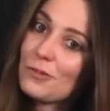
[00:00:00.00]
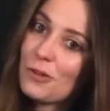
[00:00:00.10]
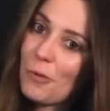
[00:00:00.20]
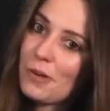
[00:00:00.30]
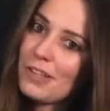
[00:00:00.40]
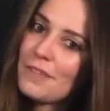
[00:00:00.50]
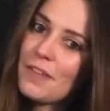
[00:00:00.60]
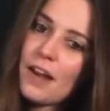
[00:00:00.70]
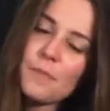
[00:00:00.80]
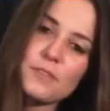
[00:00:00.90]
So I'm gonna
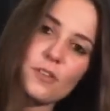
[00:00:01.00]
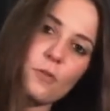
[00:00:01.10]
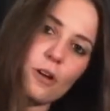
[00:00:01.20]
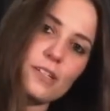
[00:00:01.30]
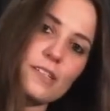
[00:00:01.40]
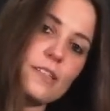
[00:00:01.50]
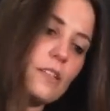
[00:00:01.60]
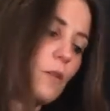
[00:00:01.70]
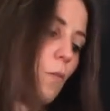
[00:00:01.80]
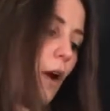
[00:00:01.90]
leave that up to you
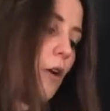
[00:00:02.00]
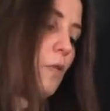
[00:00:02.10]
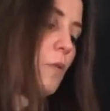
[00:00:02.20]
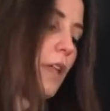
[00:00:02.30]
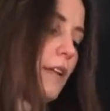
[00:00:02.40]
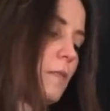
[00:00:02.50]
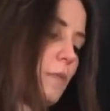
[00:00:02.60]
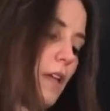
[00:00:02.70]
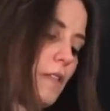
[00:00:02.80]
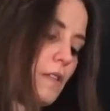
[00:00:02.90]
artistically where you would like to
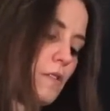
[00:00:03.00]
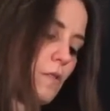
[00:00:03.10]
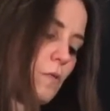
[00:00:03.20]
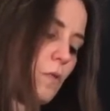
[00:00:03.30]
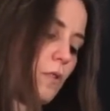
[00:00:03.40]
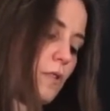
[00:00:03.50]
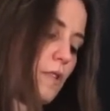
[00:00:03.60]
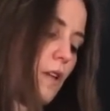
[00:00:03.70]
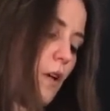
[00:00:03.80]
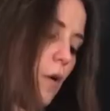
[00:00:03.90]
play these chords